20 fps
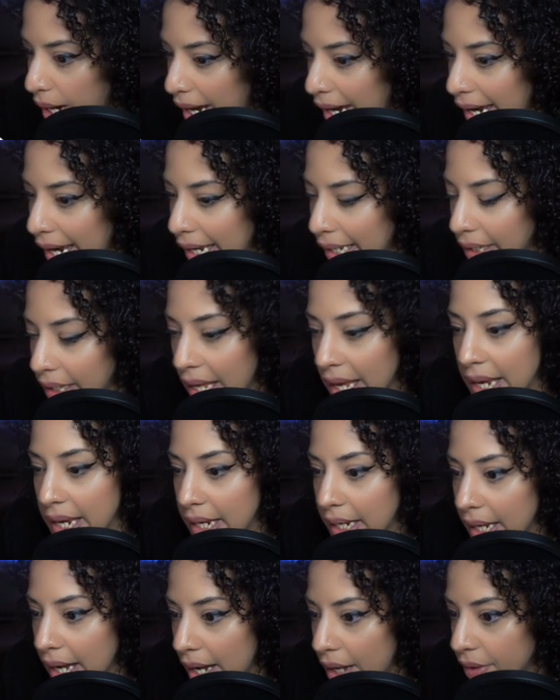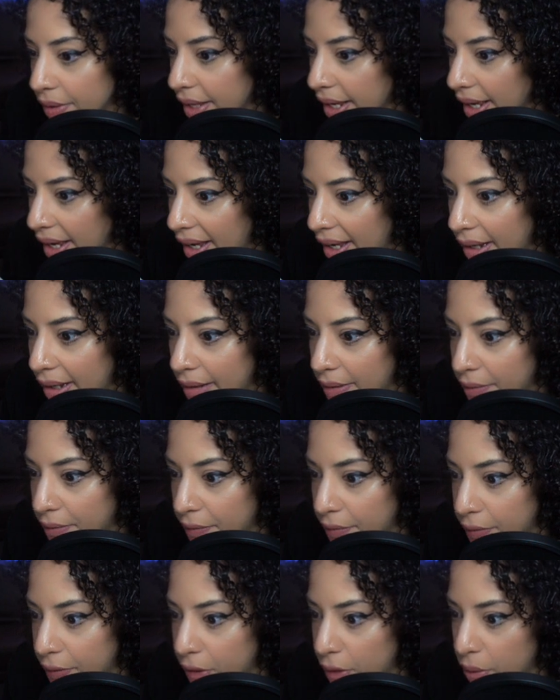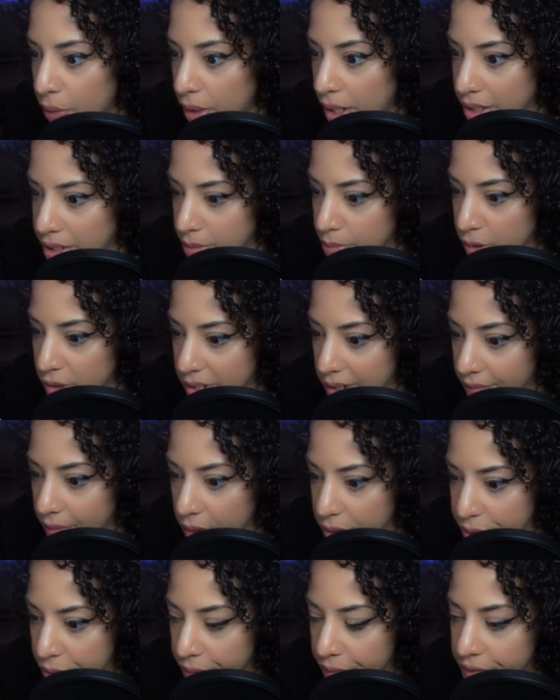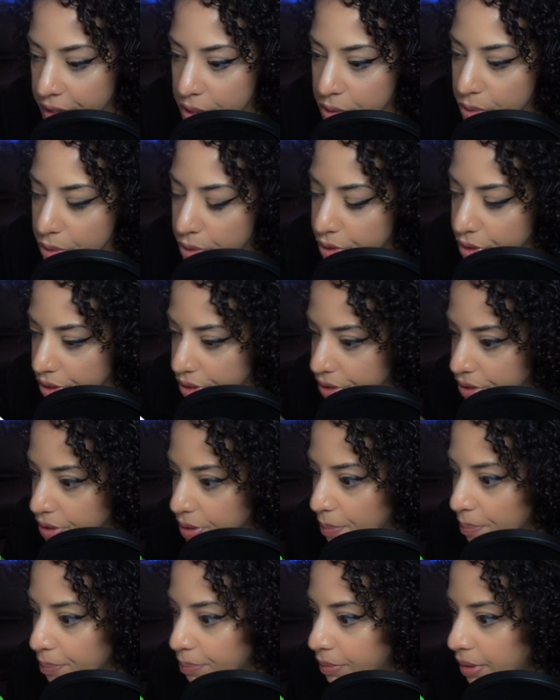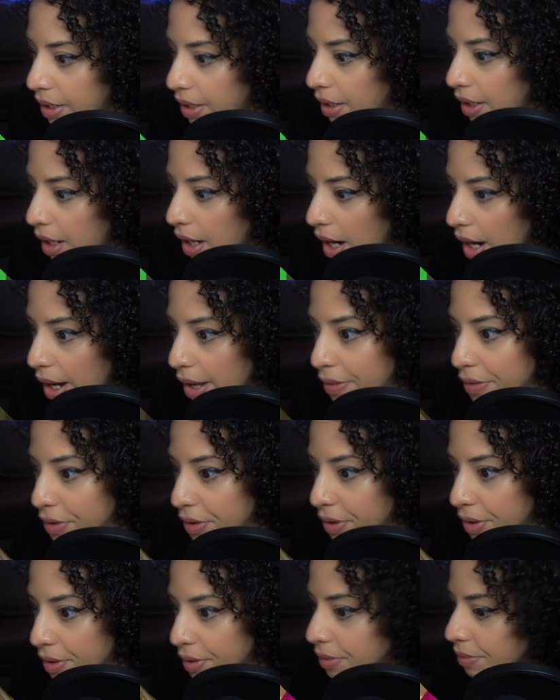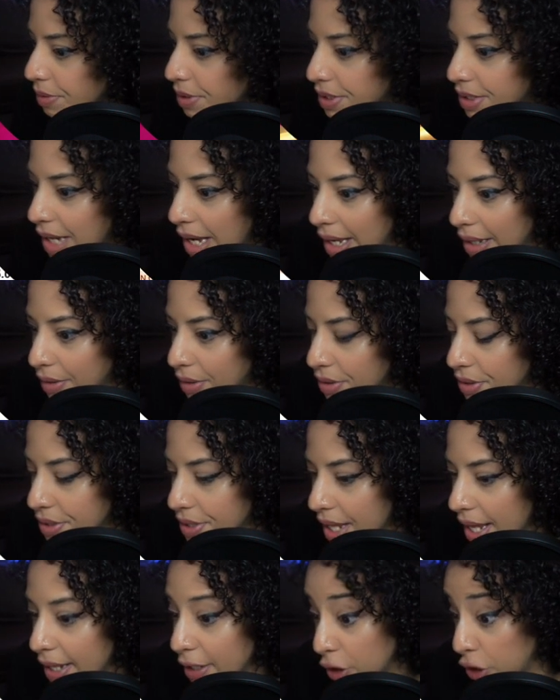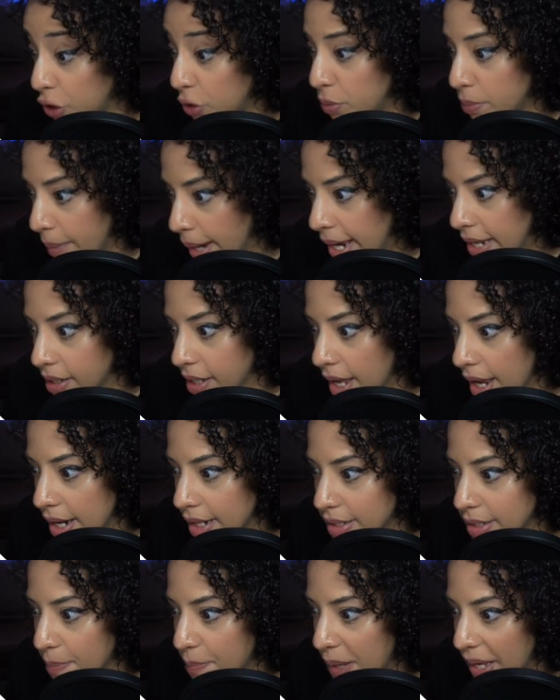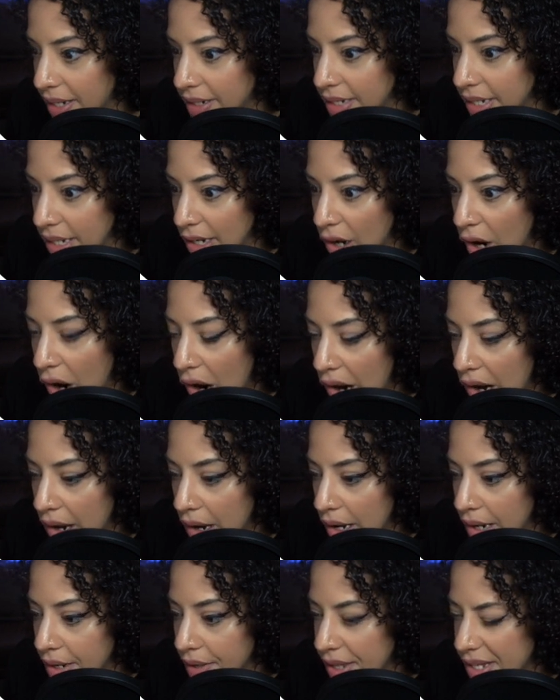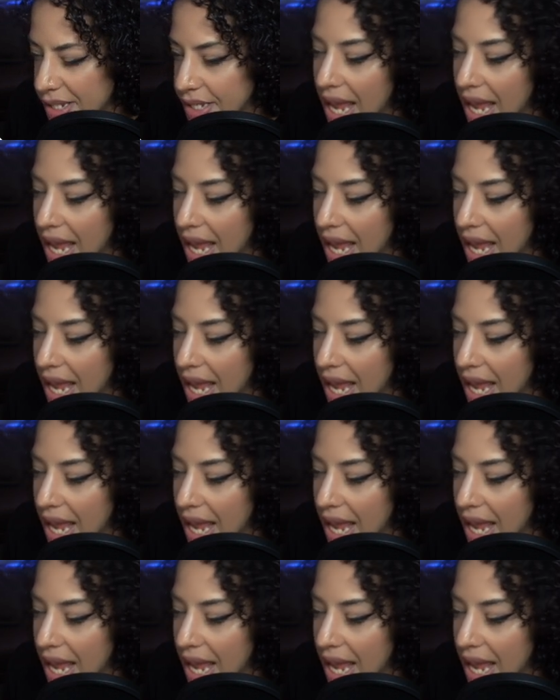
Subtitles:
I like how they have, you know, customers have also viewed just some other styles that you may like depending on this.